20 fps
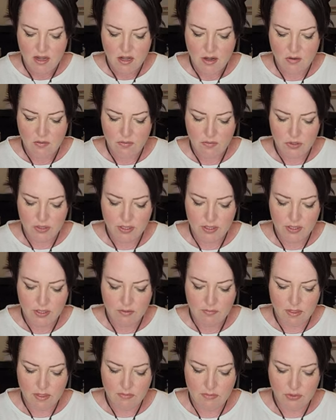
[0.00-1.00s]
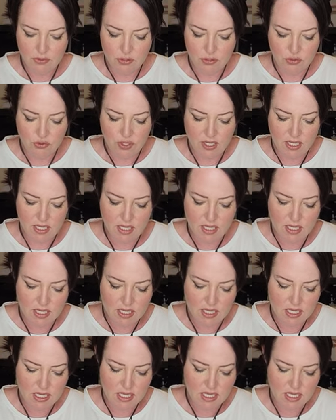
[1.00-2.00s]
nope, we're just gonna be able to string
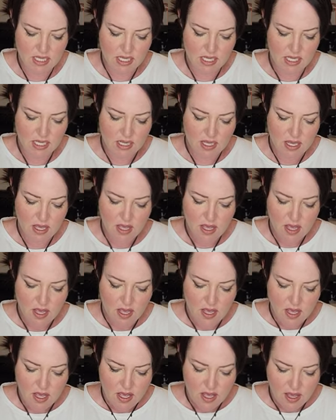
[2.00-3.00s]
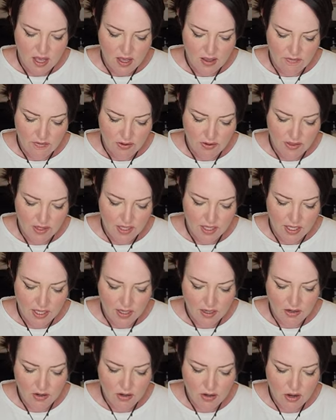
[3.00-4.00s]
everything
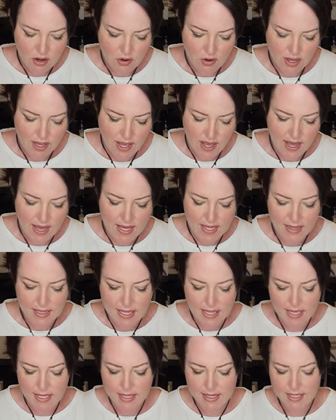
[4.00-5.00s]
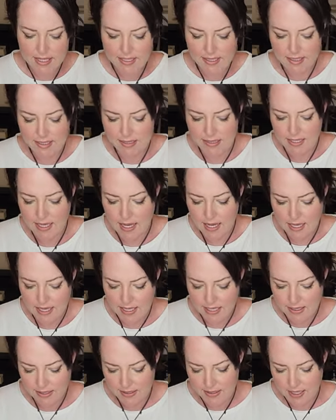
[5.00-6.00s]
here. Okay, I like this
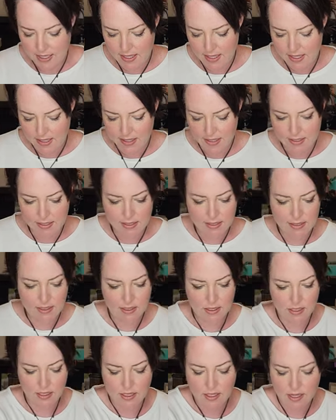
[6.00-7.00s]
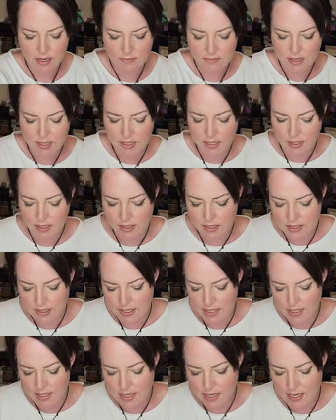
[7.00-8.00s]
size. I think this is good. I'm gonna
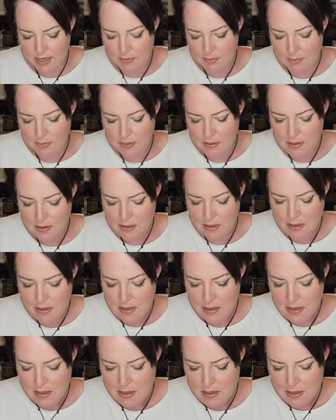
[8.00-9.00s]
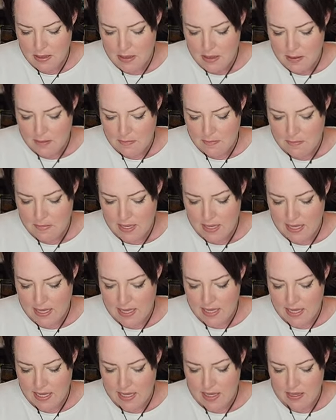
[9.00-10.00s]
clean up
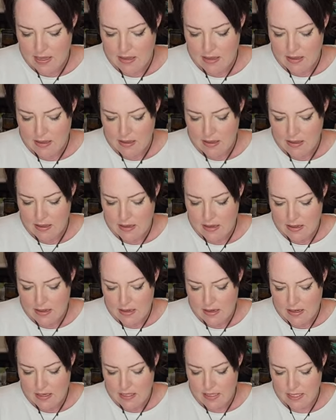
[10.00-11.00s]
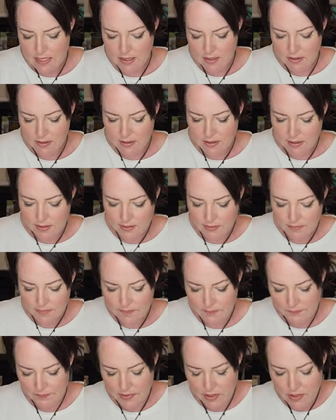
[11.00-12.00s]
my tails
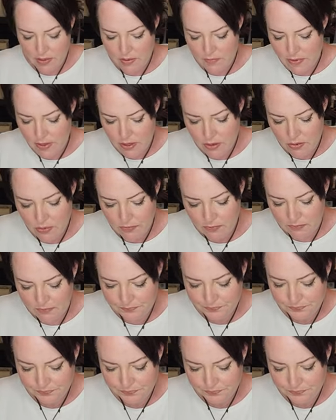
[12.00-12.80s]
on the bow.